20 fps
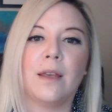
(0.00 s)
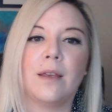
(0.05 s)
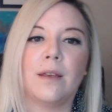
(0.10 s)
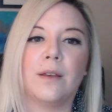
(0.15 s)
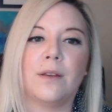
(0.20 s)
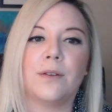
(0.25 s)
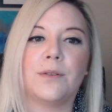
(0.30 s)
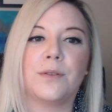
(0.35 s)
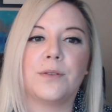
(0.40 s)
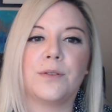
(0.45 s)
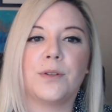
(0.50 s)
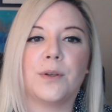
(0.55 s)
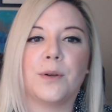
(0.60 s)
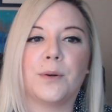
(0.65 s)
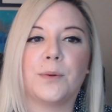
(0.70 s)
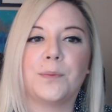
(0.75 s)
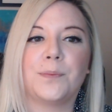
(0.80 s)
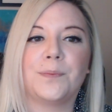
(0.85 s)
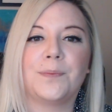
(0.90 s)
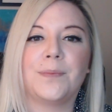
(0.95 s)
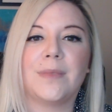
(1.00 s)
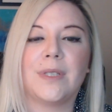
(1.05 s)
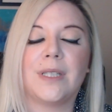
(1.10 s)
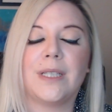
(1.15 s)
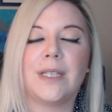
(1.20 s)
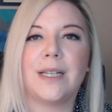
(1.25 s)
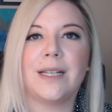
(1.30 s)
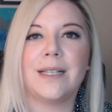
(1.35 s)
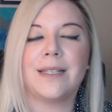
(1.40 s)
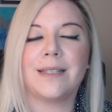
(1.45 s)
So
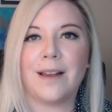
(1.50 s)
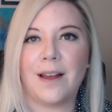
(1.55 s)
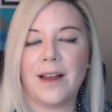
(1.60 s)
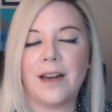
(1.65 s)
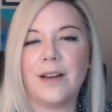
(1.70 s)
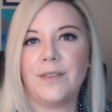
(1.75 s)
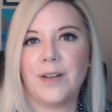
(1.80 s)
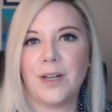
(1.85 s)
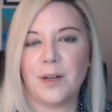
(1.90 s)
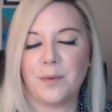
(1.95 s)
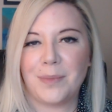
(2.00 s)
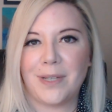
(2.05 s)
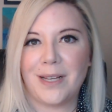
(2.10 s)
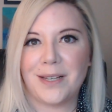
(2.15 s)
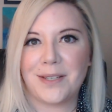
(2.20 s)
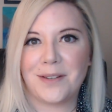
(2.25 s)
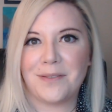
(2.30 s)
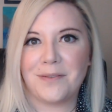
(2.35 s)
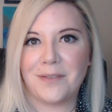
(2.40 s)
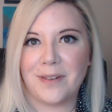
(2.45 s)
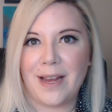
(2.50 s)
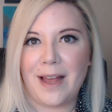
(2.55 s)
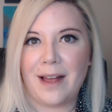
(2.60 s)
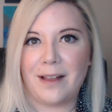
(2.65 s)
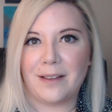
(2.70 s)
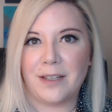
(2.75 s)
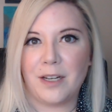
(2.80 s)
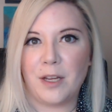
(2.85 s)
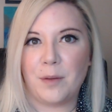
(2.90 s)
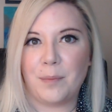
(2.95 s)
it's kind of an unpleasant reality,
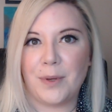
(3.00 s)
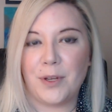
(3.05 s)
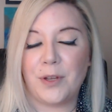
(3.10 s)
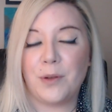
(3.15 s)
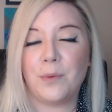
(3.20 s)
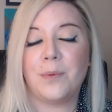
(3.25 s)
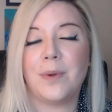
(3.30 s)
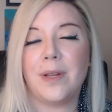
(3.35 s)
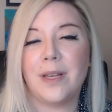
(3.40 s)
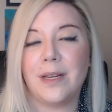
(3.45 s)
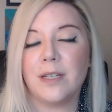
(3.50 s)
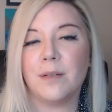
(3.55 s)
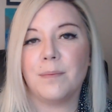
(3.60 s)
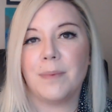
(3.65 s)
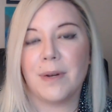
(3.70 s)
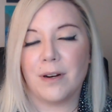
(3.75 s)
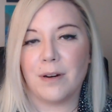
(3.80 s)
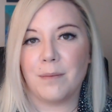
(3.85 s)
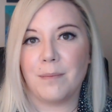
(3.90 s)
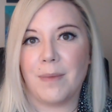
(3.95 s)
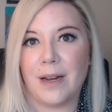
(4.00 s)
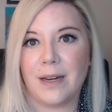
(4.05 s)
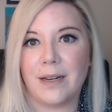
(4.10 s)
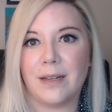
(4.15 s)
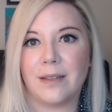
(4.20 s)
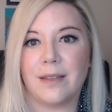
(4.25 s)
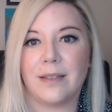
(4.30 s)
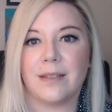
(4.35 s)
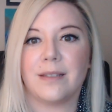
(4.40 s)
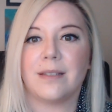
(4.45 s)
but you need to bear in mind at this
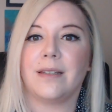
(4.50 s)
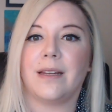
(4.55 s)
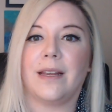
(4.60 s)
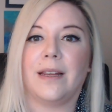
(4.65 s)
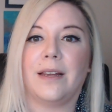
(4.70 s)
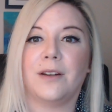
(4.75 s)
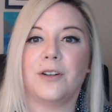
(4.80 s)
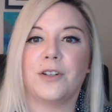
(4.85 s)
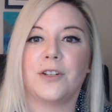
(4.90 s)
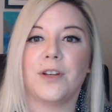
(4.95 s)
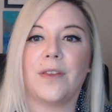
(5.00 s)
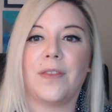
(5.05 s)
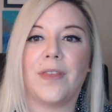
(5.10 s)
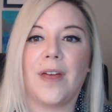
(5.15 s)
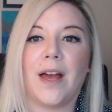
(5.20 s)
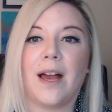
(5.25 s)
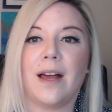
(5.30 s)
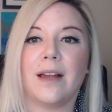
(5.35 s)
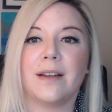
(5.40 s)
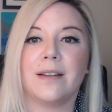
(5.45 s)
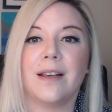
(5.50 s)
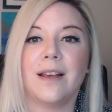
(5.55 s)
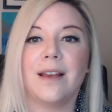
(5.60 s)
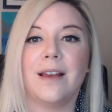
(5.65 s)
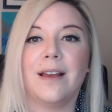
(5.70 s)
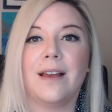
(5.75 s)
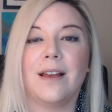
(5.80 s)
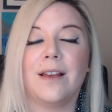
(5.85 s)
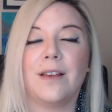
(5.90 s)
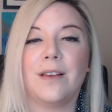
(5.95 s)
stage that
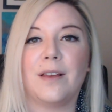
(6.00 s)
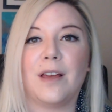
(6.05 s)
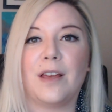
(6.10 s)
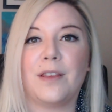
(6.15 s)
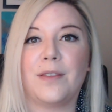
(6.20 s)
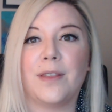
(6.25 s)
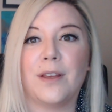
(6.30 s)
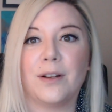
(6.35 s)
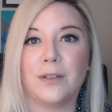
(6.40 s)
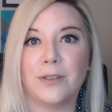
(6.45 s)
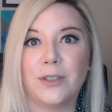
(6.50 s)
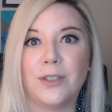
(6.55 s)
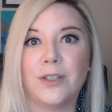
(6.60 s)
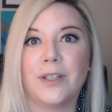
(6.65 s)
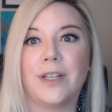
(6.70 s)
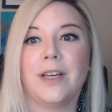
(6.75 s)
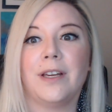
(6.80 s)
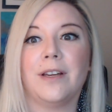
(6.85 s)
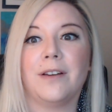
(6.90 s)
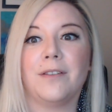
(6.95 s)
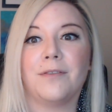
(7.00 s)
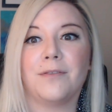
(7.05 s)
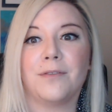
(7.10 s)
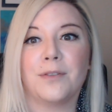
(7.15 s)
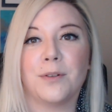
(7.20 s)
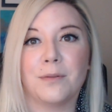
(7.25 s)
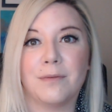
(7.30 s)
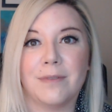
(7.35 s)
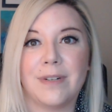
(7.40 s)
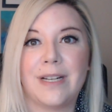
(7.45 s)
they're looking for
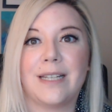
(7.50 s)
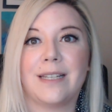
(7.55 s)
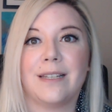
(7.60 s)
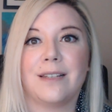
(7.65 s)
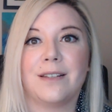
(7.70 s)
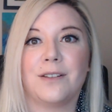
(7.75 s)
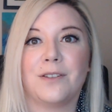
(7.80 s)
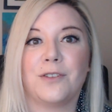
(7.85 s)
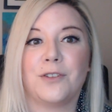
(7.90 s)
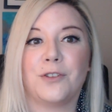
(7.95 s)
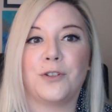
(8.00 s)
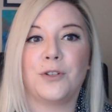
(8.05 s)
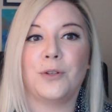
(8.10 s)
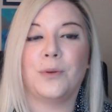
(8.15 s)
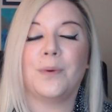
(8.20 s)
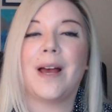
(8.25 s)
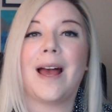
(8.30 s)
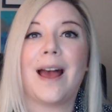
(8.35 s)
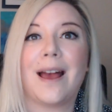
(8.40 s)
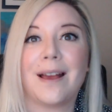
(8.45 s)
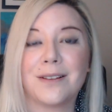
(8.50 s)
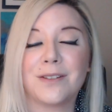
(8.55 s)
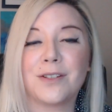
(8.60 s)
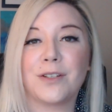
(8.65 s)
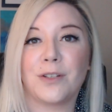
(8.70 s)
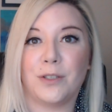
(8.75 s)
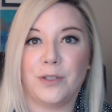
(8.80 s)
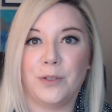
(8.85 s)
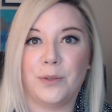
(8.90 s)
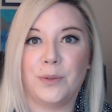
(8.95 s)
reasons to
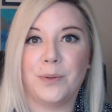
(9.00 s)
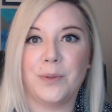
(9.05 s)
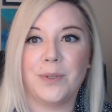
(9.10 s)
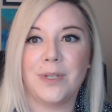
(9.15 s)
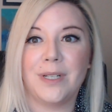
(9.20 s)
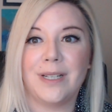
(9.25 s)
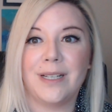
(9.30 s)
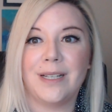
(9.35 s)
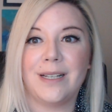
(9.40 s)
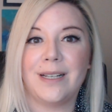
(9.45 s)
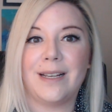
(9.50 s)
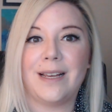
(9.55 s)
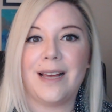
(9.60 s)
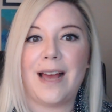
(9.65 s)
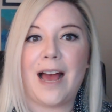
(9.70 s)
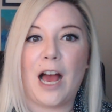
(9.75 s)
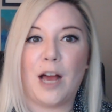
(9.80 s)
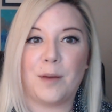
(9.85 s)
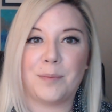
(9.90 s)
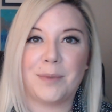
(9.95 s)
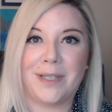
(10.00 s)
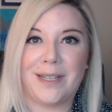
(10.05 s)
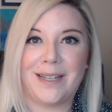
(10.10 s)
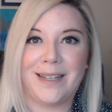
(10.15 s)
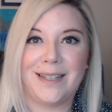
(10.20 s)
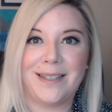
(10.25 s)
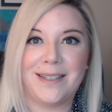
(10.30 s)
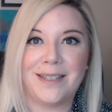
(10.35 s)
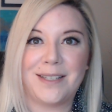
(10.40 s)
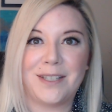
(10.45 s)
exclude
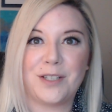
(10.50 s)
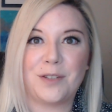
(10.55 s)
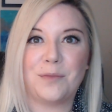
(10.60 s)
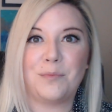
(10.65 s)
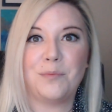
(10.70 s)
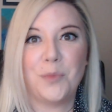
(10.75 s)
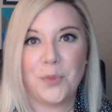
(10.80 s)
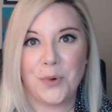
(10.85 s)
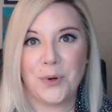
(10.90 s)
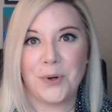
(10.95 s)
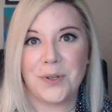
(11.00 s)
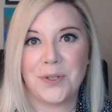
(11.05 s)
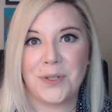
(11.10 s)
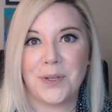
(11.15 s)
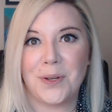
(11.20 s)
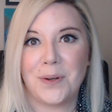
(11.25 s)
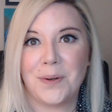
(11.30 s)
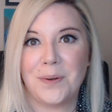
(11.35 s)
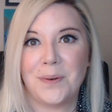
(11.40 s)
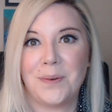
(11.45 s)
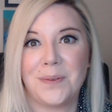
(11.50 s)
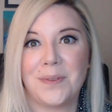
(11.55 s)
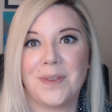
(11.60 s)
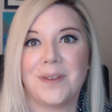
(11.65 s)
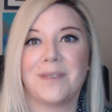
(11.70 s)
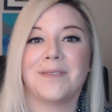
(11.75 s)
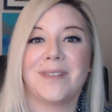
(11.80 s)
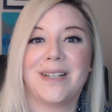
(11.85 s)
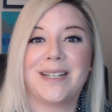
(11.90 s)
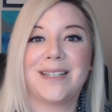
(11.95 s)
applicants, more so than
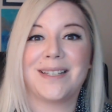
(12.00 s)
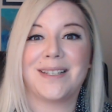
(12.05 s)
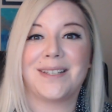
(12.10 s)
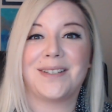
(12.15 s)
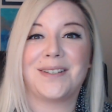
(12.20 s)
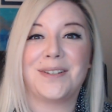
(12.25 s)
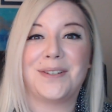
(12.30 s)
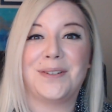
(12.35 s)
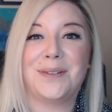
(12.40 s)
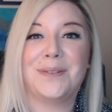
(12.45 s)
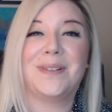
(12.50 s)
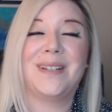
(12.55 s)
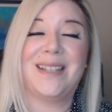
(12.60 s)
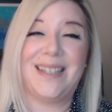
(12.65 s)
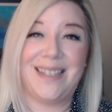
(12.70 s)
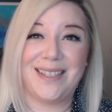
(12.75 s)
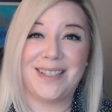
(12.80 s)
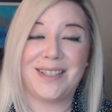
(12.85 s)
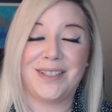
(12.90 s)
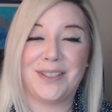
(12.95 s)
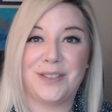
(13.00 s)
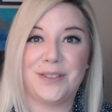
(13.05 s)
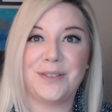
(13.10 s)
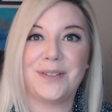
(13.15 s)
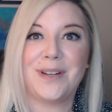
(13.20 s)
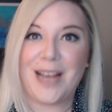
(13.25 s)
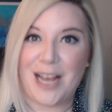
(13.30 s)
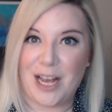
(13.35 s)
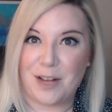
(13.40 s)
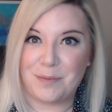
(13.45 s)
reasons to include
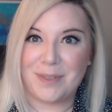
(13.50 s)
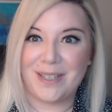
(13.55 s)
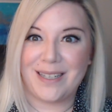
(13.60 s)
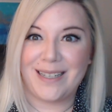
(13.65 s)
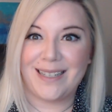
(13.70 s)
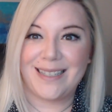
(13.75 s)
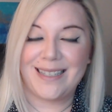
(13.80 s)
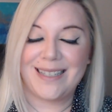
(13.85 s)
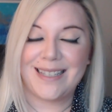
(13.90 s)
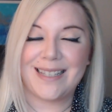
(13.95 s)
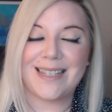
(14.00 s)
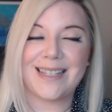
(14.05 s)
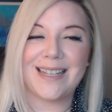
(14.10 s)
applicants.